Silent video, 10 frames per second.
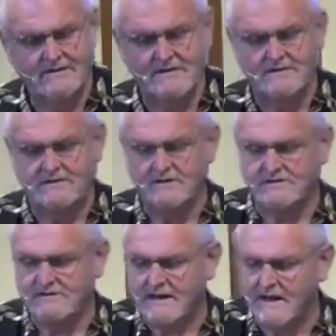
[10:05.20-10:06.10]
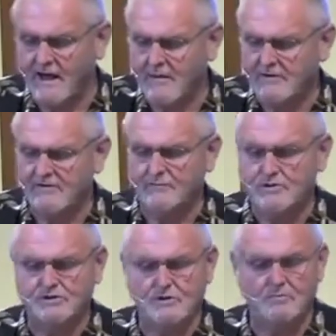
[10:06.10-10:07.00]
Jesus had a habit of
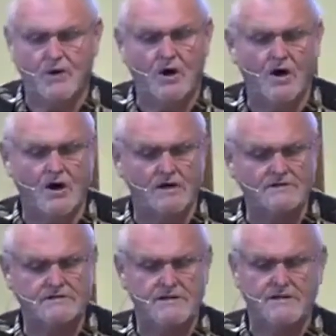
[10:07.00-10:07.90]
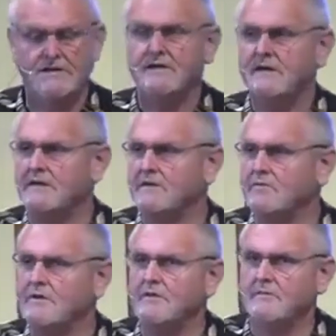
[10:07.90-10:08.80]
pushing pause in the
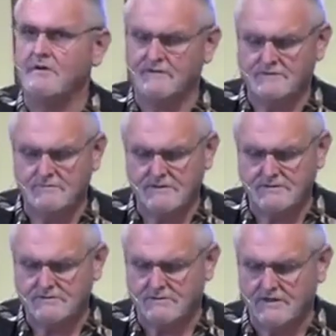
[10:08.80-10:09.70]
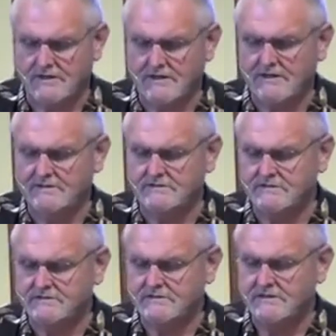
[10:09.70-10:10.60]
rhythm of his ministry. He didn't
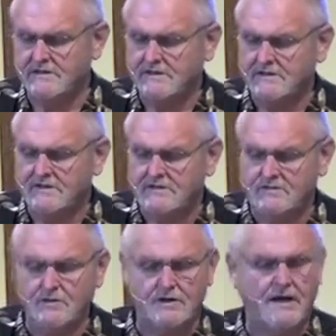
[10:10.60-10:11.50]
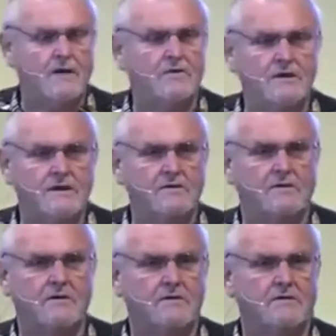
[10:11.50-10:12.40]
just do it now and then,
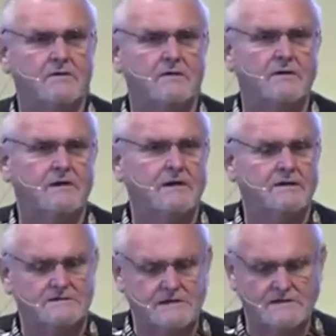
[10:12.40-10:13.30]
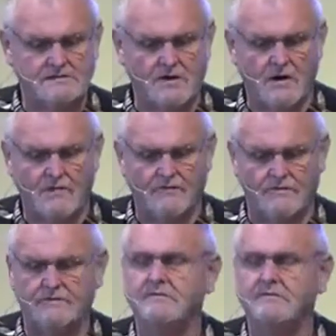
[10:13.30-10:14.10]
or it says often.